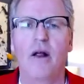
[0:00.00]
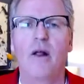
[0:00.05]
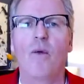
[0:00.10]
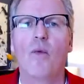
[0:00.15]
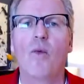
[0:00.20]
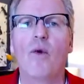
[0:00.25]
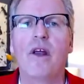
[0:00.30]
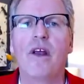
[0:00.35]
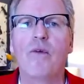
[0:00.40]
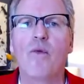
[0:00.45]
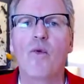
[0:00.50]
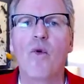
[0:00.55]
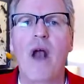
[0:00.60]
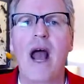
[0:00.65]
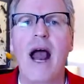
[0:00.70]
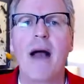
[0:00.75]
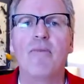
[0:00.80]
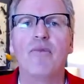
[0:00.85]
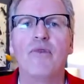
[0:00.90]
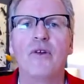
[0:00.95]
we
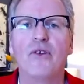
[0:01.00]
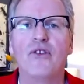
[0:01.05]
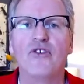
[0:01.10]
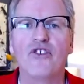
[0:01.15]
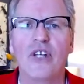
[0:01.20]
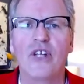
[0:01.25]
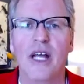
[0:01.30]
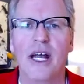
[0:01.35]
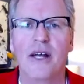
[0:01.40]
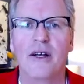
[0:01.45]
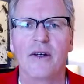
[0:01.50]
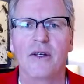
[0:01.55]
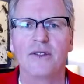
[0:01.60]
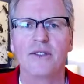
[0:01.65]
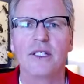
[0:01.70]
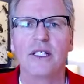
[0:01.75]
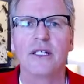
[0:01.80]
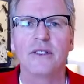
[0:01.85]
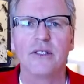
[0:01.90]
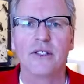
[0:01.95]
wrap those channels
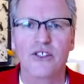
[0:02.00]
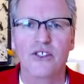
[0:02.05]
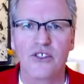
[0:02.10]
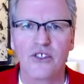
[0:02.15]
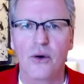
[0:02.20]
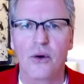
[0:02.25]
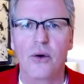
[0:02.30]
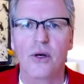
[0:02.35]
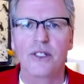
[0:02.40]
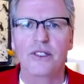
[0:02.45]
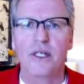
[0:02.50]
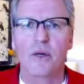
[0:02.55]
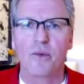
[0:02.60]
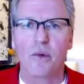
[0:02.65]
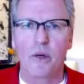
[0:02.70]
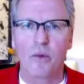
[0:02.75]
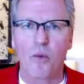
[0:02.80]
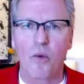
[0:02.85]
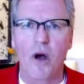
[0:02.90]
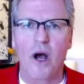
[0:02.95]
in the stories that
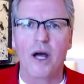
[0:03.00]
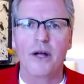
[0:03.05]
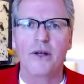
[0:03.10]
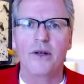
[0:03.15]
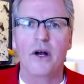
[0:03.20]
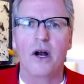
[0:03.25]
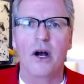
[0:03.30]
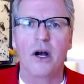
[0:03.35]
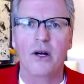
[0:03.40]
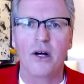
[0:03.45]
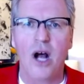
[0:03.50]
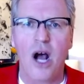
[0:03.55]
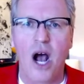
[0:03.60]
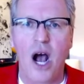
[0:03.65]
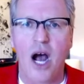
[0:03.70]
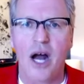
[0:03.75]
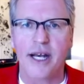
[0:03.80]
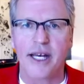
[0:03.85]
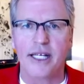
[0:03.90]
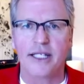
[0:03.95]
we want our
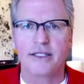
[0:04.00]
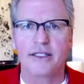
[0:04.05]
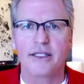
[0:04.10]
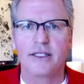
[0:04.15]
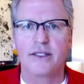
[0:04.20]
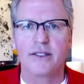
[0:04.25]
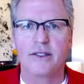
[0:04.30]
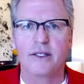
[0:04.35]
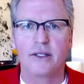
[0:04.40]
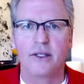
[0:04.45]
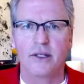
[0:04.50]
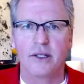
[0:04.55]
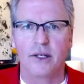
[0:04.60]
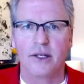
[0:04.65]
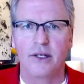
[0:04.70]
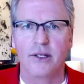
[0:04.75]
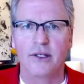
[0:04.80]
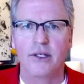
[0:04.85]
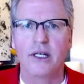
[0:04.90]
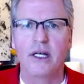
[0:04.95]
audiences to
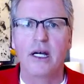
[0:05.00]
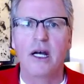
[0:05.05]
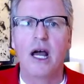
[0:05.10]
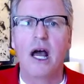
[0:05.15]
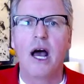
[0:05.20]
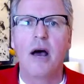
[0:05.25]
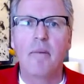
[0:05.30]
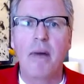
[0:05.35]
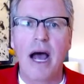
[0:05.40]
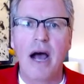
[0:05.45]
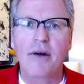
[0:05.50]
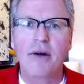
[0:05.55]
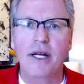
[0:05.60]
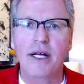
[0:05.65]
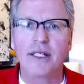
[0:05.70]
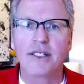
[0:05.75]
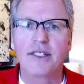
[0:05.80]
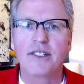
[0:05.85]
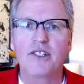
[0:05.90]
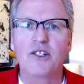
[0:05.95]
learn about
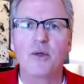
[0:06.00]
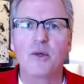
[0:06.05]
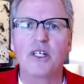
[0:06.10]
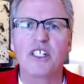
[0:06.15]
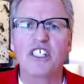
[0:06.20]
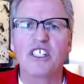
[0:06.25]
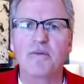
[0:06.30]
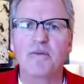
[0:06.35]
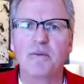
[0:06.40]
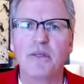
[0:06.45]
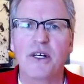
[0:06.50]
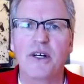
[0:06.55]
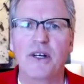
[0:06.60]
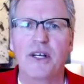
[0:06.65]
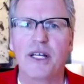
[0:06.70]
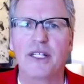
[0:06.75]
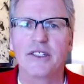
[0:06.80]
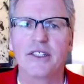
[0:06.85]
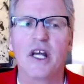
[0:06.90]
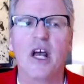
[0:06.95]
us, to
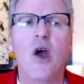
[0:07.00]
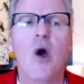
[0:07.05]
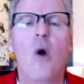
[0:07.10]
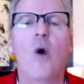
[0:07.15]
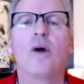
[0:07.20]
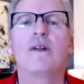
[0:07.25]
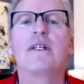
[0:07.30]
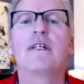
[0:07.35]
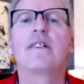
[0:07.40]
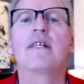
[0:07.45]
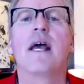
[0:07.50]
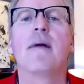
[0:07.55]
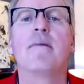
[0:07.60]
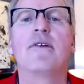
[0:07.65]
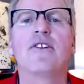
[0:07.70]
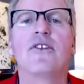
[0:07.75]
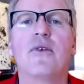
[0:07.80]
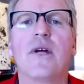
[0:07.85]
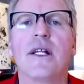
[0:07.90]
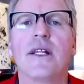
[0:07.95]
experience, or to
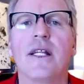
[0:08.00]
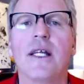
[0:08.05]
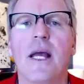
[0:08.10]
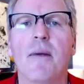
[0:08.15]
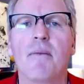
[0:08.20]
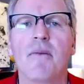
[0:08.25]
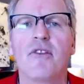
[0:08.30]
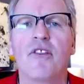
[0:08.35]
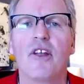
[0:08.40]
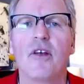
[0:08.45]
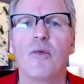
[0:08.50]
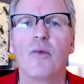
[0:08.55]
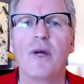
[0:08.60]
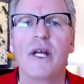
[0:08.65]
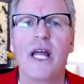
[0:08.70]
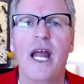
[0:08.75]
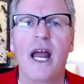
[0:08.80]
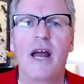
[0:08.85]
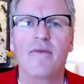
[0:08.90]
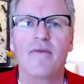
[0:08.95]
demonstrate the empathy
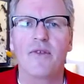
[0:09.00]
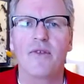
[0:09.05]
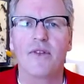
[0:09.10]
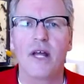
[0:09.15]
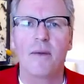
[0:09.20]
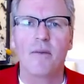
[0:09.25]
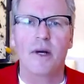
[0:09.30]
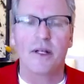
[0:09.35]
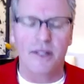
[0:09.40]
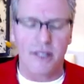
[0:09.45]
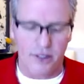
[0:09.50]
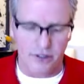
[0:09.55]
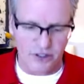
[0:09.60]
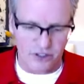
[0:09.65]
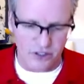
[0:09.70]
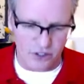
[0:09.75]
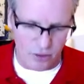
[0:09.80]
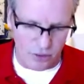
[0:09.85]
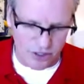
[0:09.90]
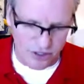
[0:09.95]
we have for them on their
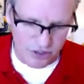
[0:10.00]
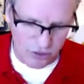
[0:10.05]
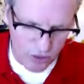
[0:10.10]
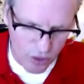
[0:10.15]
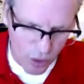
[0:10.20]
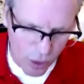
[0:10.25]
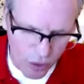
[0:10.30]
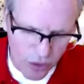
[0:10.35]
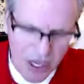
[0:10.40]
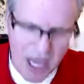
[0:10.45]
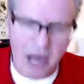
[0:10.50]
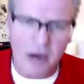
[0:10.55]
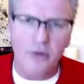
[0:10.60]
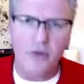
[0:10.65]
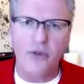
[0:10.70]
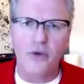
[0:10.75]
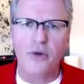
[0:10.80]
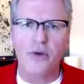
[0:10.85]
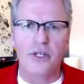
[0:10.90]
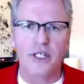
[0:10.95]
story. So go down
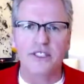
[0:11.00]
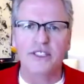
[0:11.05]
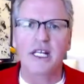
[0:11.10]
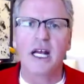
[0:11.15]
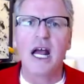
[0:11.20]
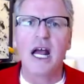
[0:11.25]
through this.